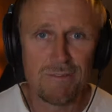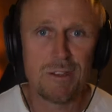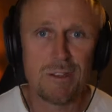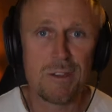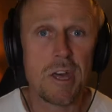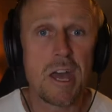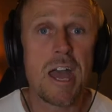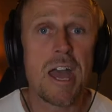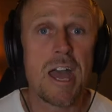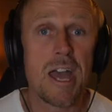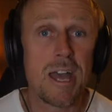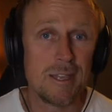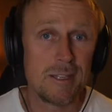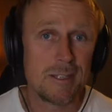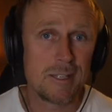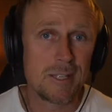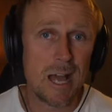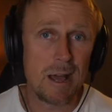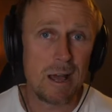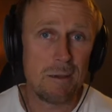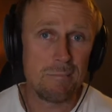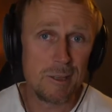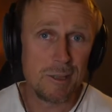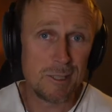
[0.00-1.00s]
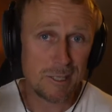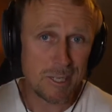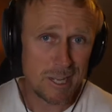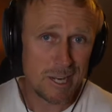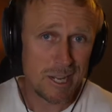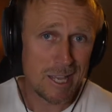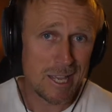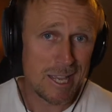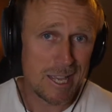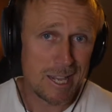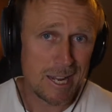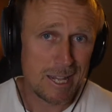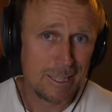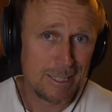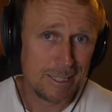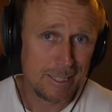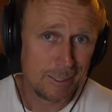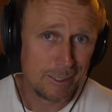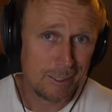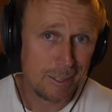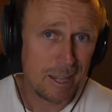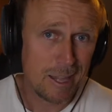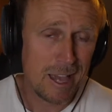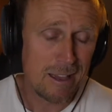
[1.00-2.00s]
you the heads up. It's going to get a
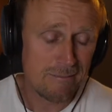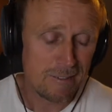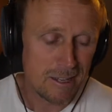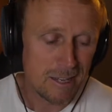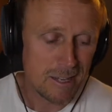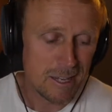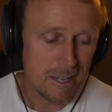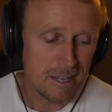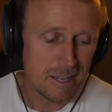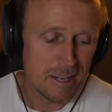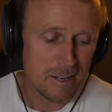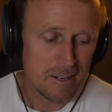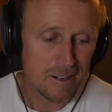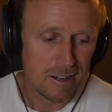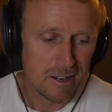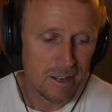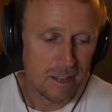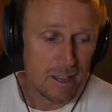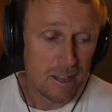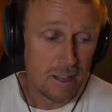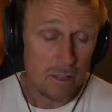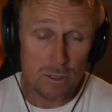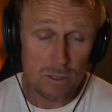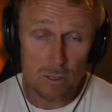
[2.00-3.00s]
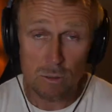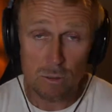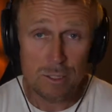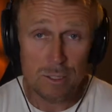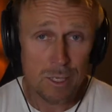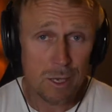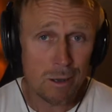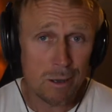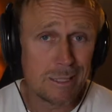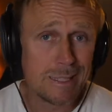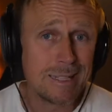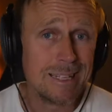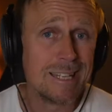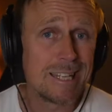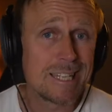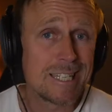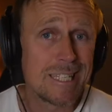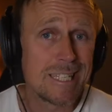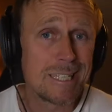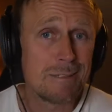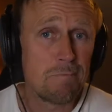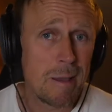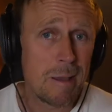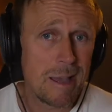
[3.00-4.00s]
little heavy here. It's also a little
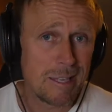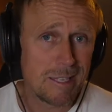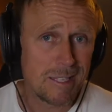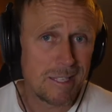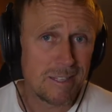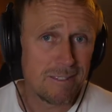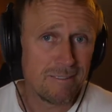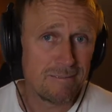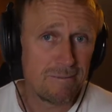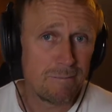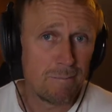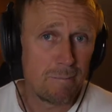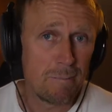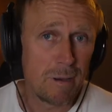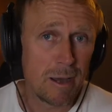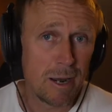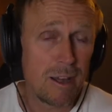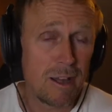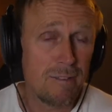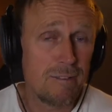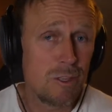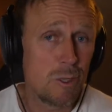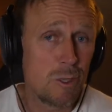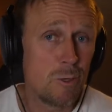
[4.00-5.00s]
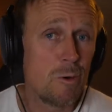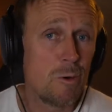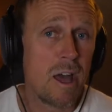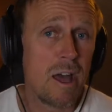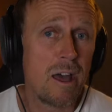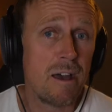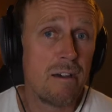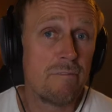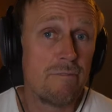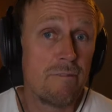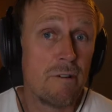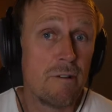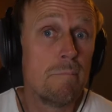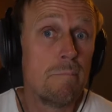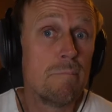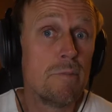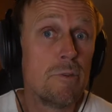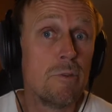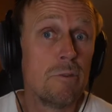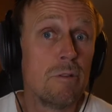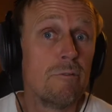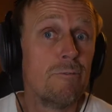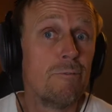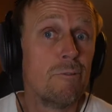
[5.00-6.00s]
expensive, but I do have
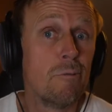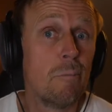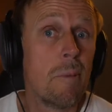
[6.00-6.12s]
beautiful